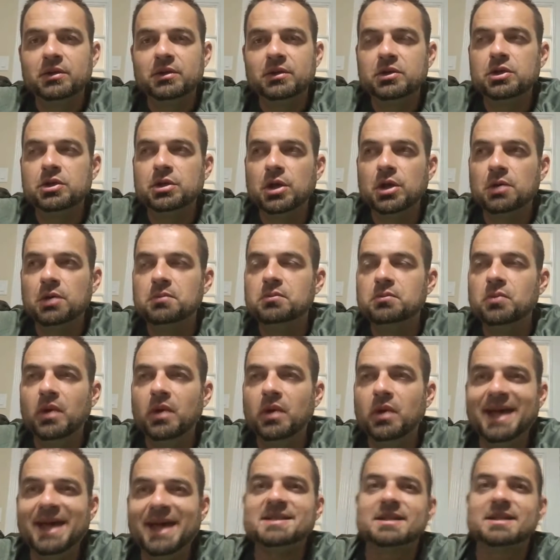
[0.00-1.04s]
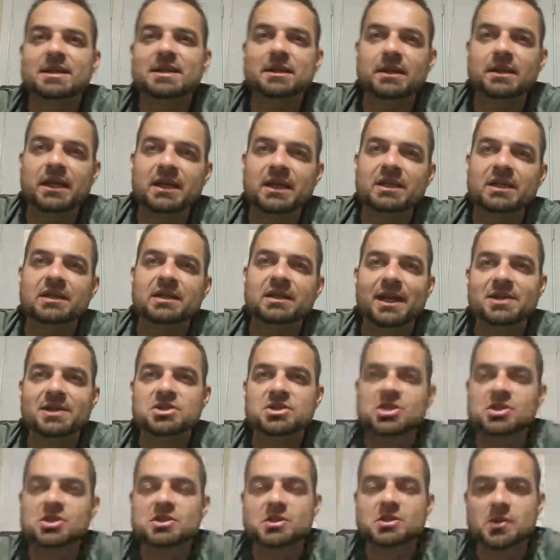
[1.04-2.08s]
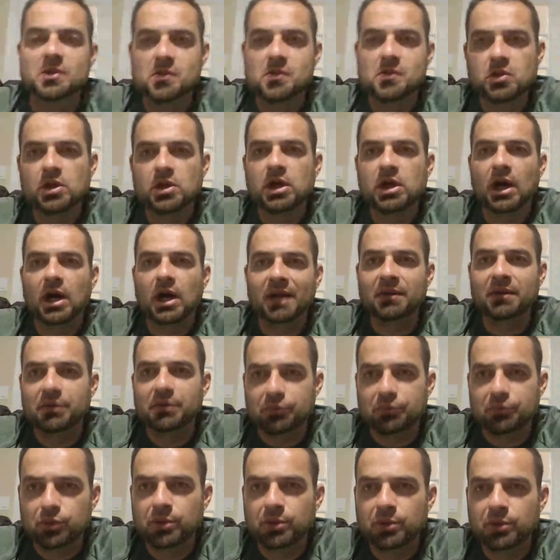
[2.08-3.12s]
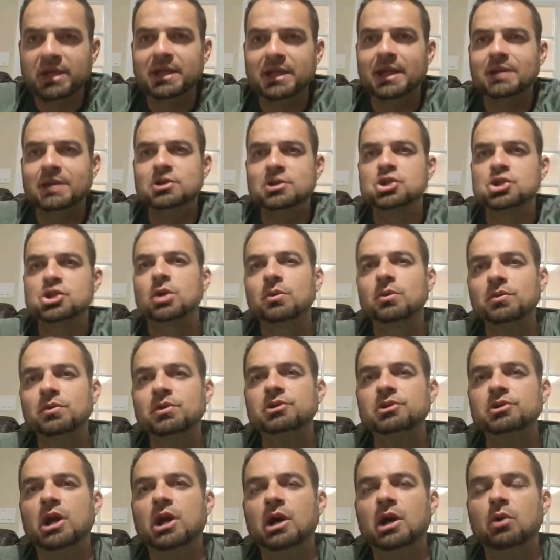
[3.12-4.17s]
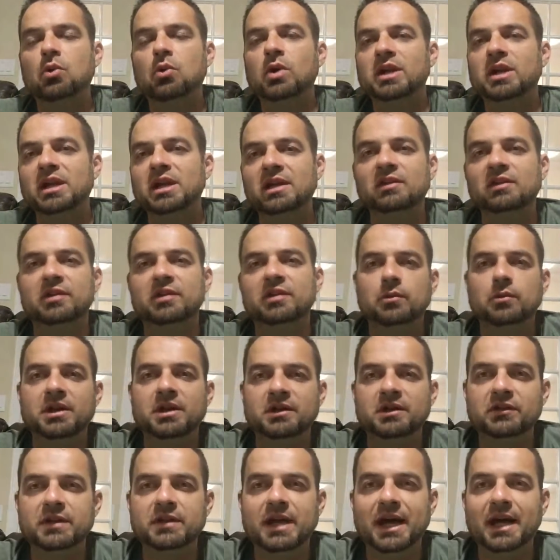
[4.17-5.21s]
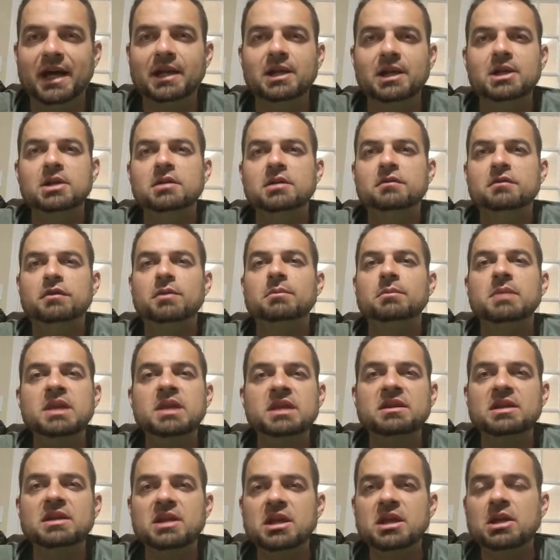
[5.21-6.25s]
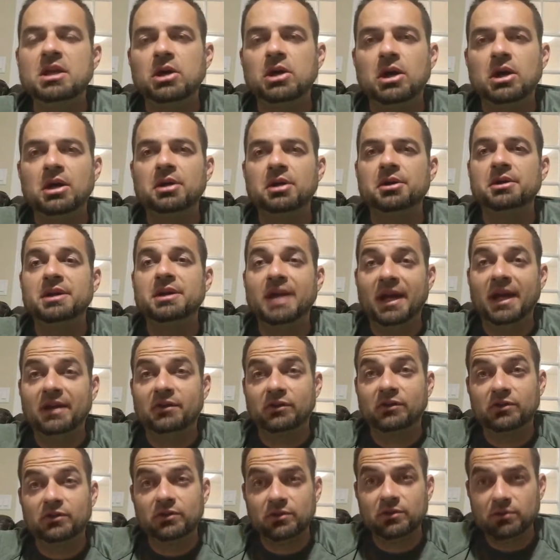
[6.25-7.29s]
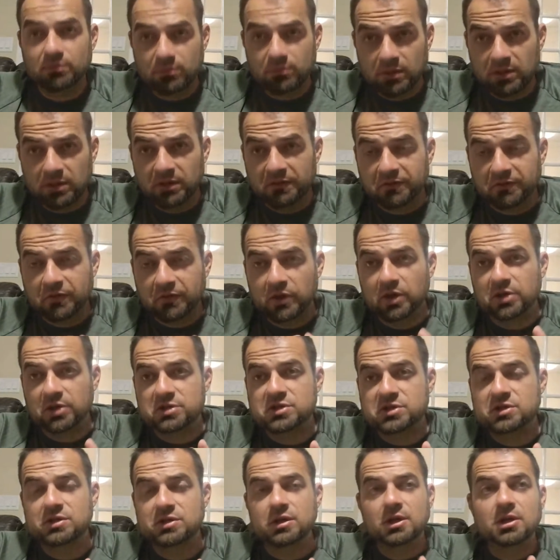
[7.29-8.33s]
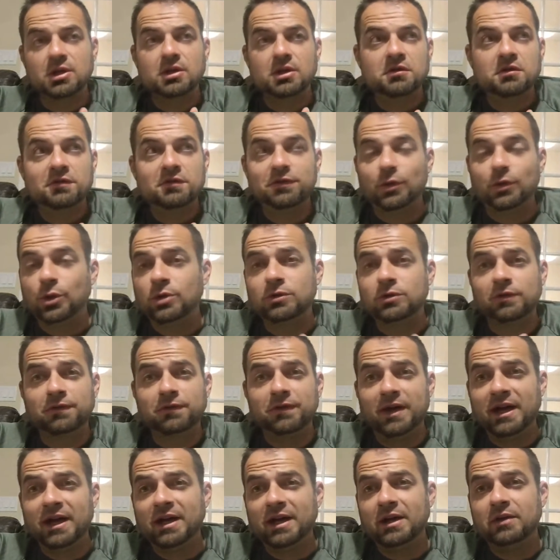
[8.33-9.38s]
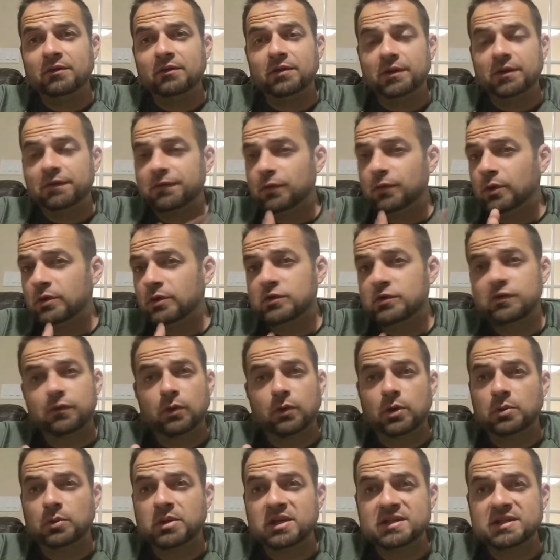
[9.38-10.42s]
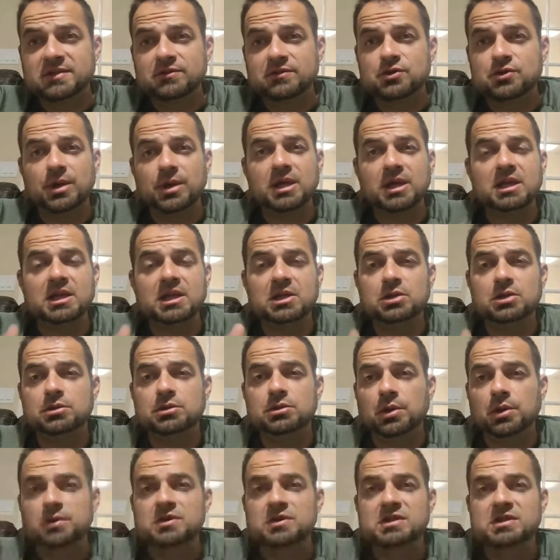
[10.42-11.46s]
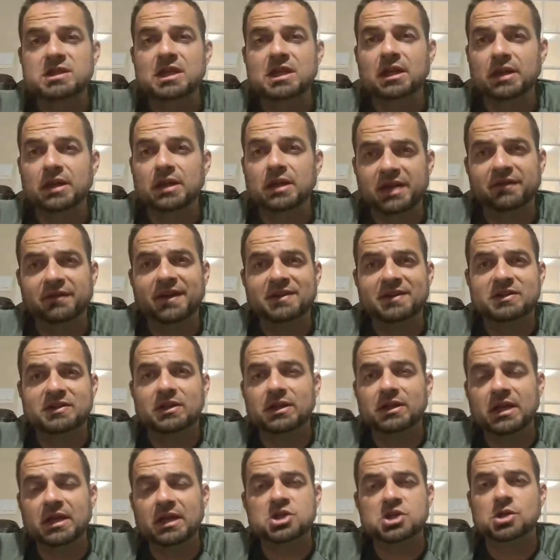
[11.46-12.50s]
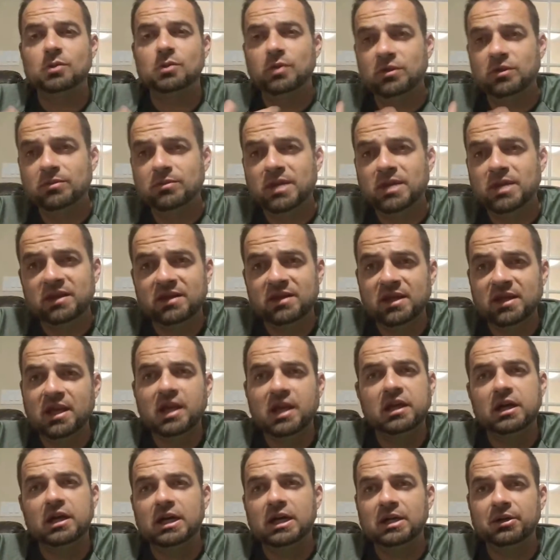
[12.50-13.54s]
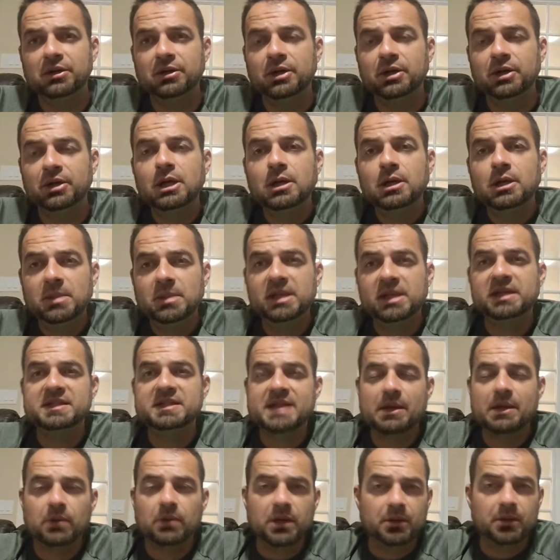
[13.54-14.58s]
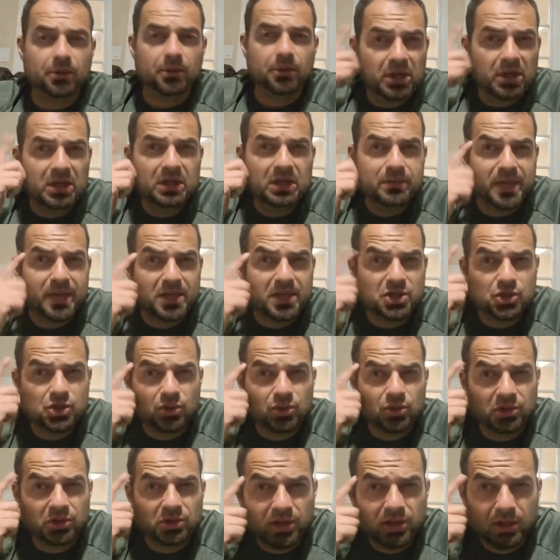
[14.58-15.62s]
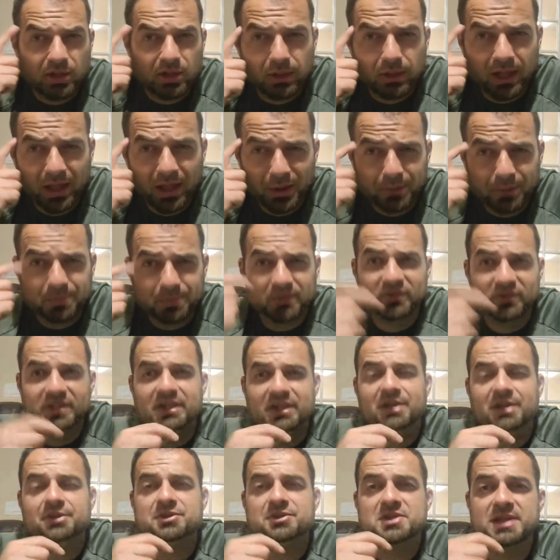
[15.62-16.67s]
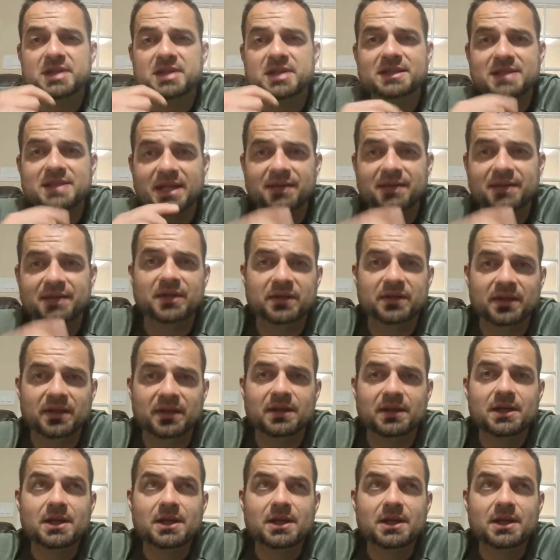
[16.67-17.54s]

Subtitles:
you know, escalated and just gotten through it and shown the dog what is and what is not. For me, the e-collar, yes, in the first 4 to 5, in the first 4 weeks of training, you don't see a lot of escalation with me in the e-collar, because I want to really make sure the dog 100% understands everything.